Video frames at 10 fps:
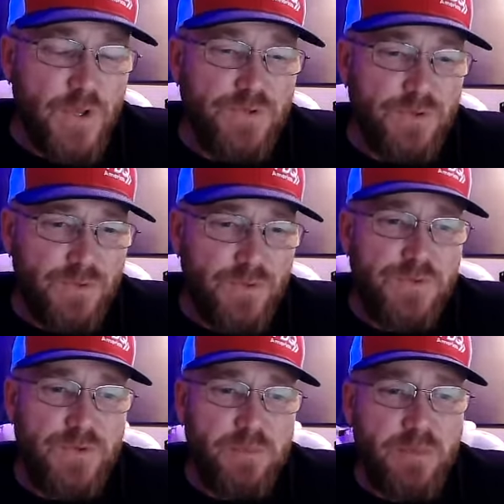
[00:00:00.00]
those are
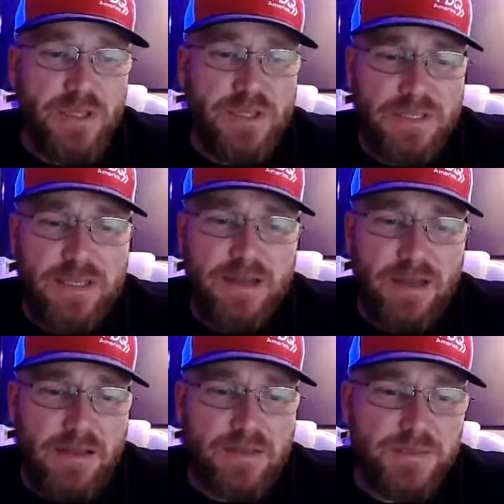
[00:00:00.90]
the big ticket
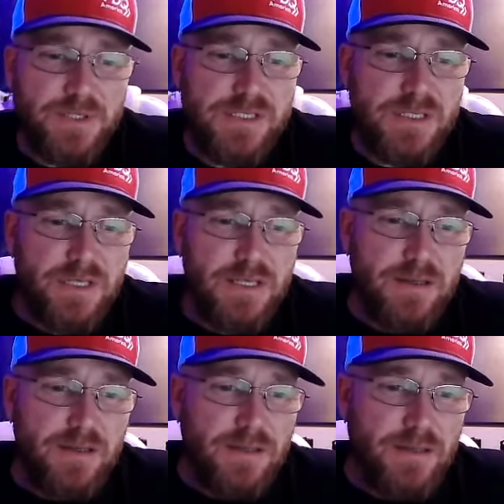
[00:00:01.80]
items.
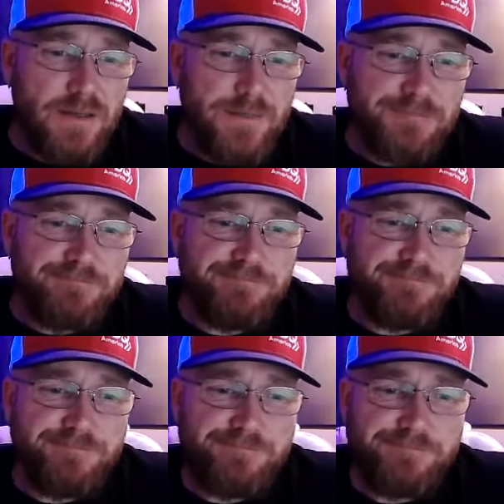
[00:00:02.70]
Um,
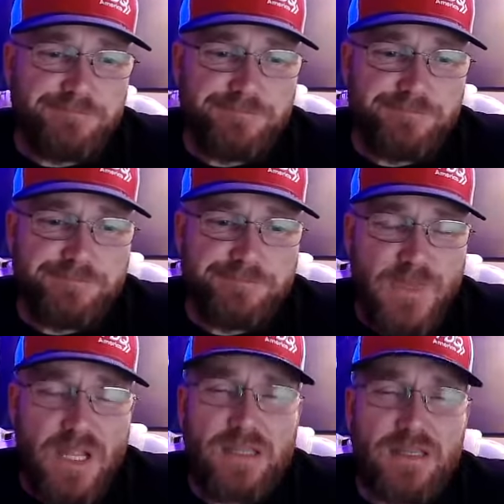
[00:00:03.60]

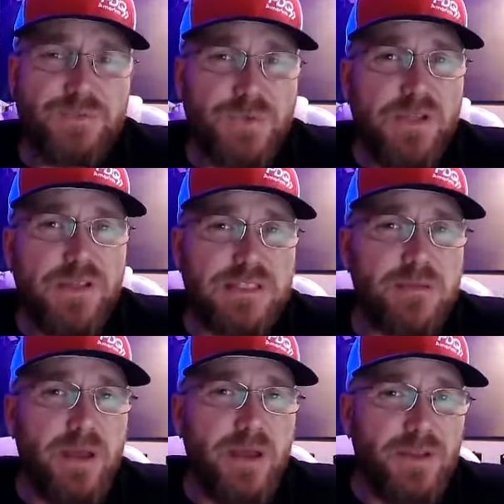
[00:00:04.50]
I guess really that's
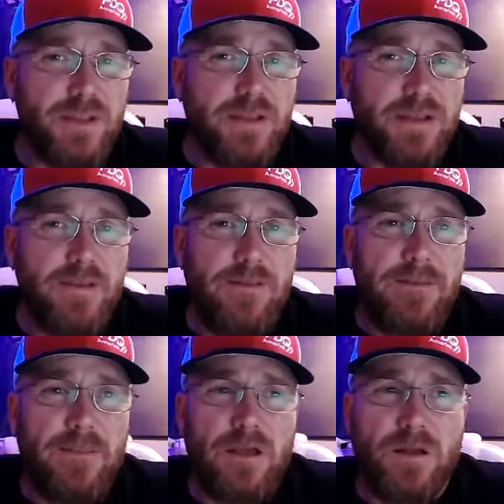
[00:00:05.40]
about it.
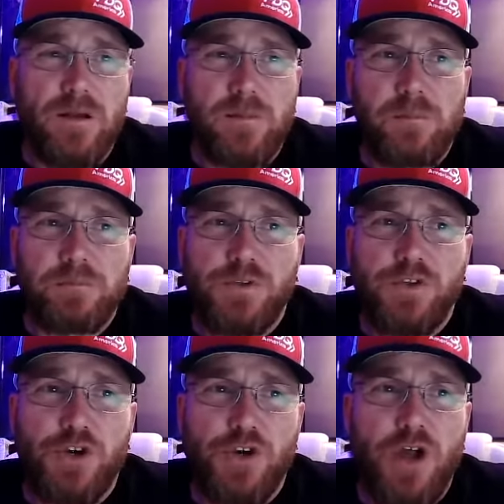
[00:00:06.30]

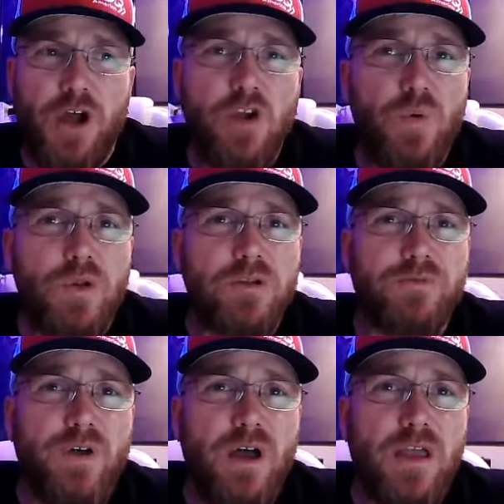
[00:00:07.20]
You're not going to
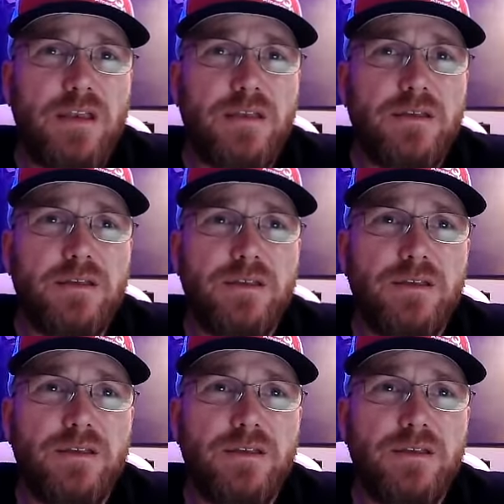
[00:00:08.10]
find,